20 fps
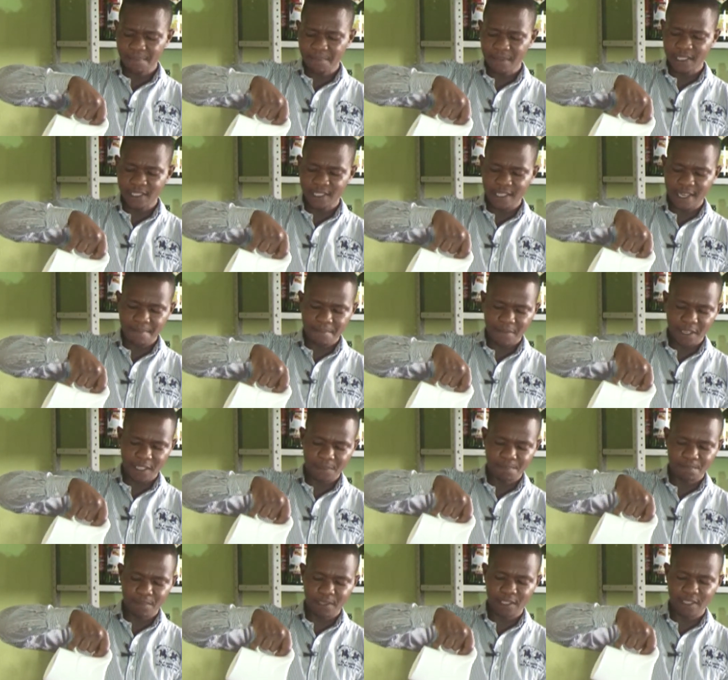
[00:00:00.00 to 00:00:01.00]

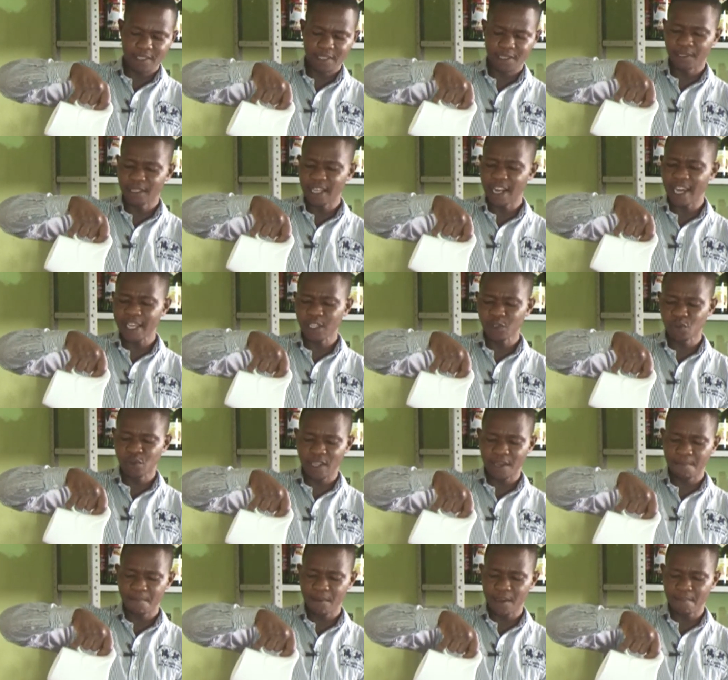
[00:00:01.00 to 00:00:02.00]
measurement, please. Try to
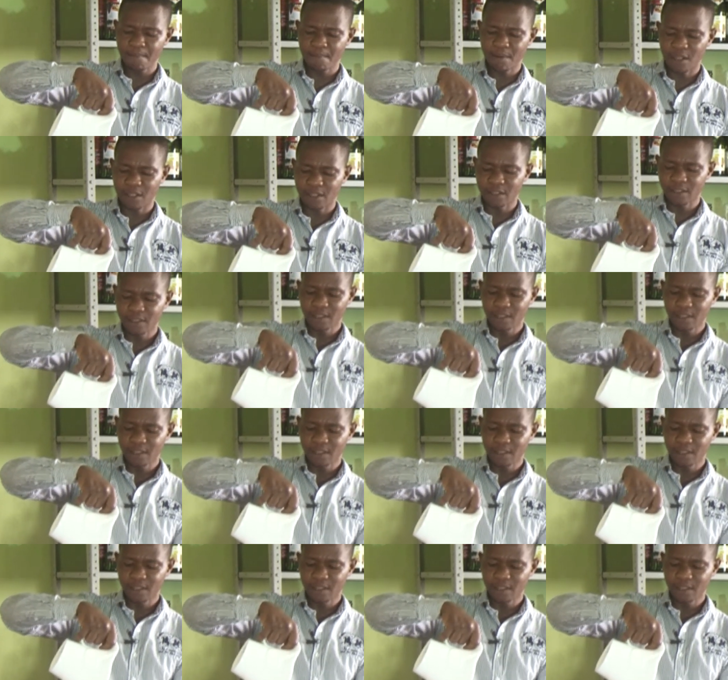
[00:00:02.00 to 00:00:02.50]
remember.